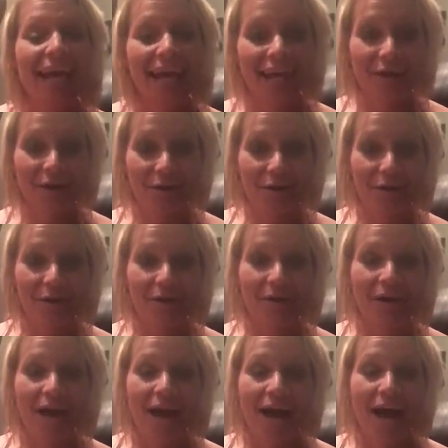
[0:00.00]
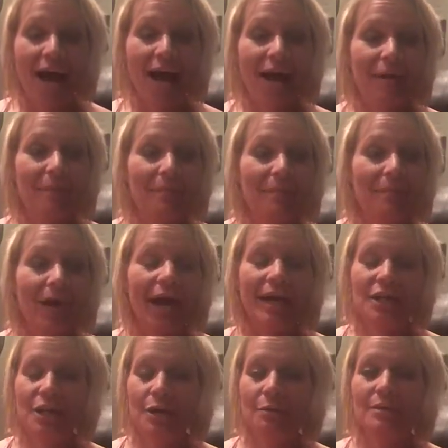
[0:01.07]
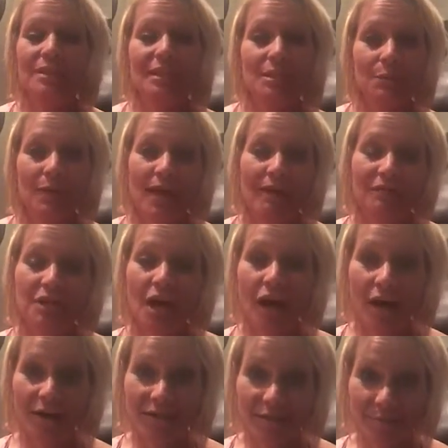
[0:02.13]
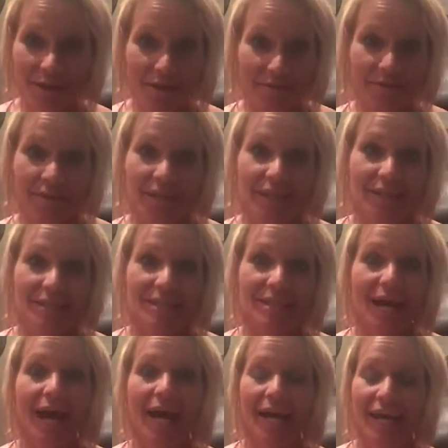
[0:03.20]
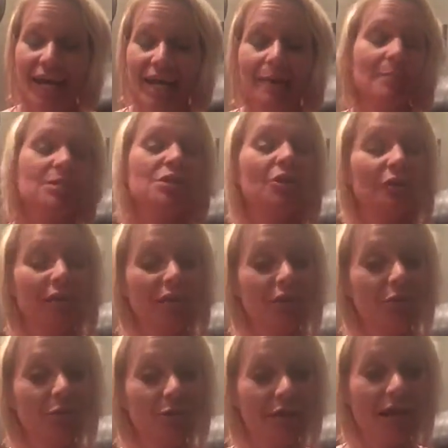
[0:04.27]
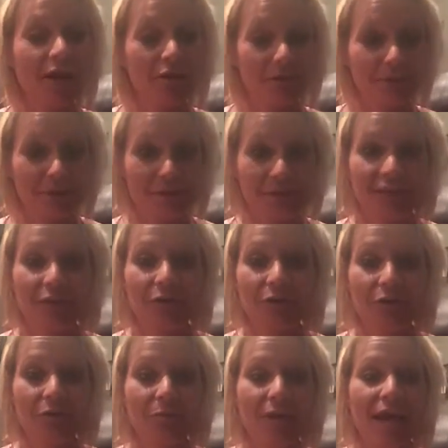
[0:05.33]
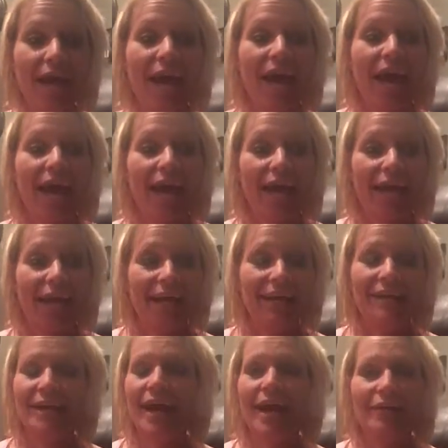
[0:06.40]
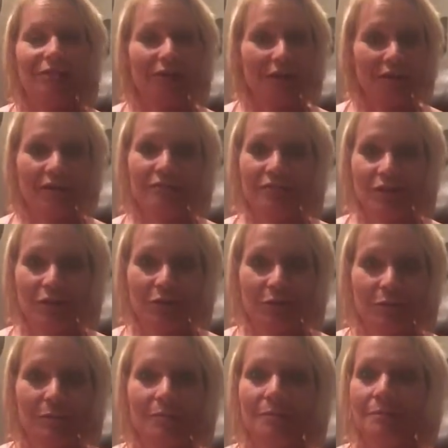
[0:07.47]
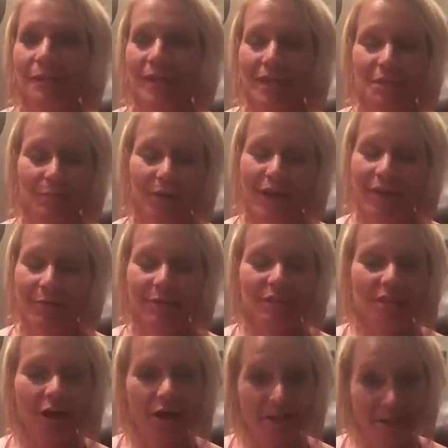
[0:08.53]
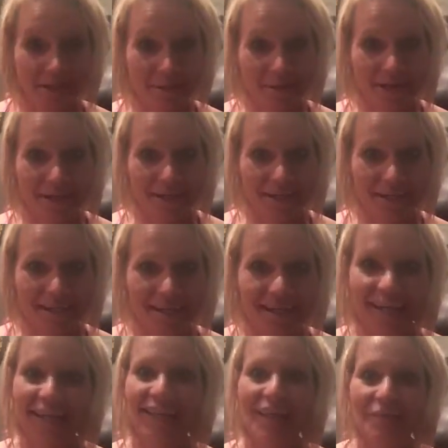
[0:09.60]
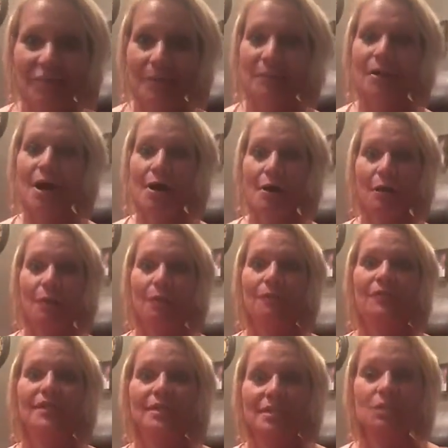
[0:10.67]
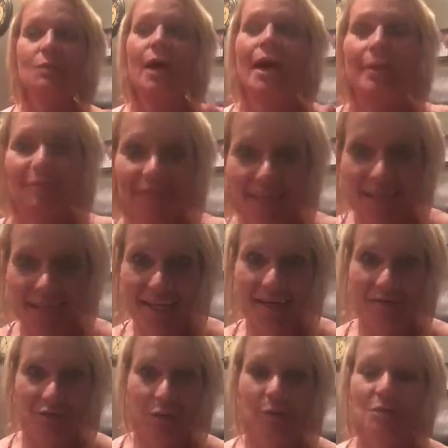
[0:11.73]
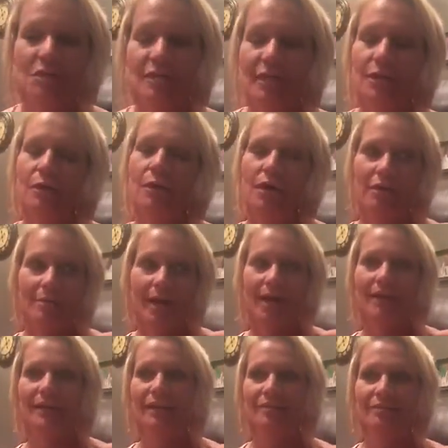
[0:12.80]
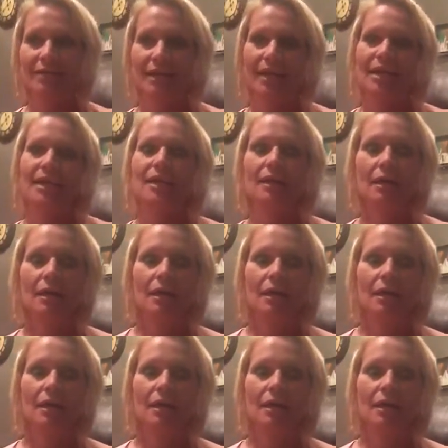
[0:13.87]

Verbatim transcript: Hey girl, um, I know since we have talked about this, I am starting a new accountability group and I thought of you because we have been talking about it, and I let them know this is why I'm thinking of you so they don't automatically think,